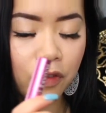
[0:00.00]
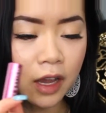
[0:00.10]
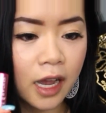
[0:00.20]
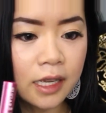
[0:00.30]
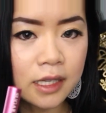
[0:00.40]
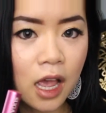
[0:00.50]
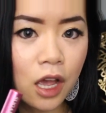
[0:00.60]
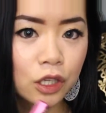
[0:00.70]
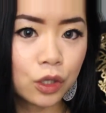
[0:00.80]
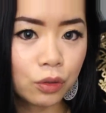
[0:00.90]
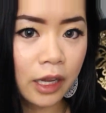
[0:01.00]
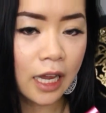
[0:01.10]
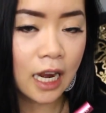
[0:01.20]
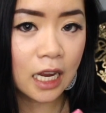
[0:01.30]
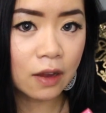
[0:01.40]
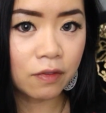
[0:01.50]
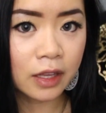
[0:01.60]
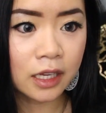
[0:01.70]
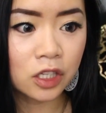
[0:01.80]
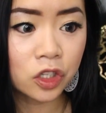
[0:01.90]
if you guys do like any of
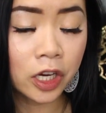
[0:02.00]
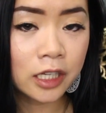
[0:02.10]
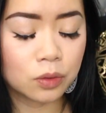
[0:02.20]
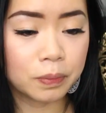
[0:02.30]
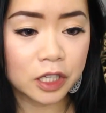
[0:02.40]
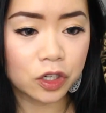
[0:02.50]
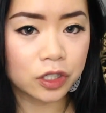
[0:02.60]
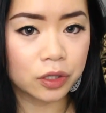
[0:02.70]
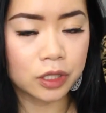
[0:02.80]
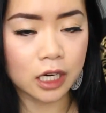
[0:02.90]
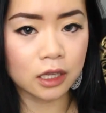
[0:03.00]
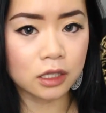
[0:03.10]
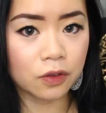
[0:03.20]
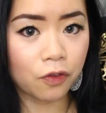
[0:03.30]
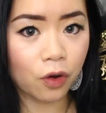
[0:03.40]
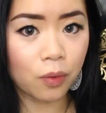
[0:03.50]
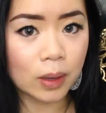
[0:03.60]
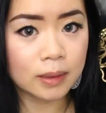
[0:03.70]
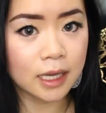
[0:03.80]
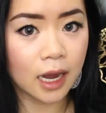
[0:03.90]
these shades, be sure to check the Sephora
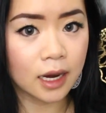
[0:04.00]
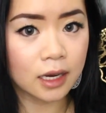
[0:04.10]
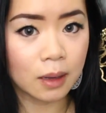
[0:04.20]
website.